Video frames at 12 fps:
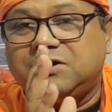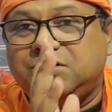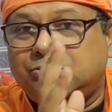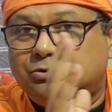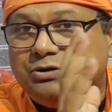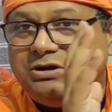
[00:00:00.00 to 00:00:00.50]

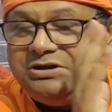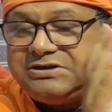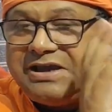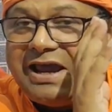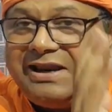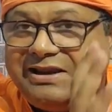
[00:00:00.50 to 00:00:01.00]
you know, he's
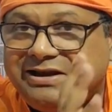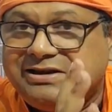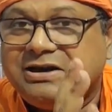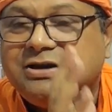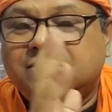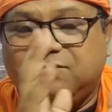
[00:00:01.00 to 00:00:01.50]
carrying
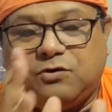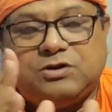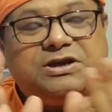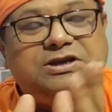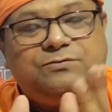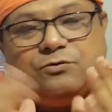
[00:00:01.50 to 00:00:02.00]
it for
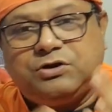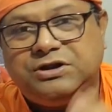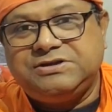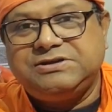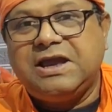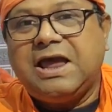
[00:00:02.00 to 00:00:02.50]
the
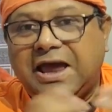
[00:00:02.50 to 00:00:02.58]
devotees,